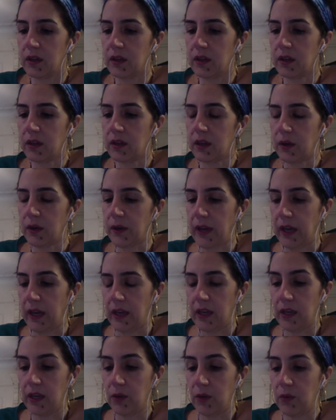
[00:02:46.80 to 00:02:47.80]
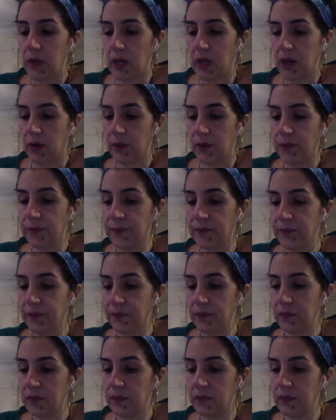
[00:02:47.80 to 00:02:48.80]
Okay, here we go.
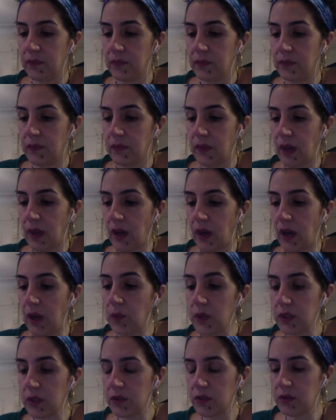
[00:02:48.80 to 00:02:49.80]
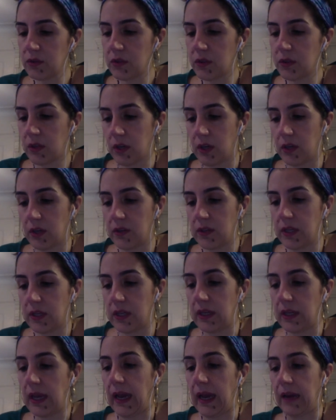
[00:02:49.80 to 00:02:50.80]
I want to start in
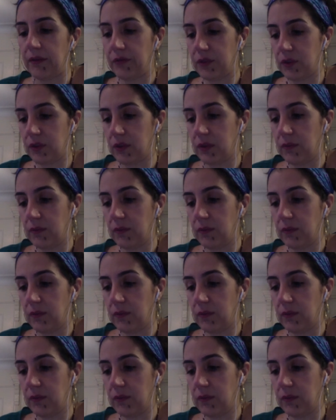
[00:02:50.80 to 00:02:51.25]
the aftershock,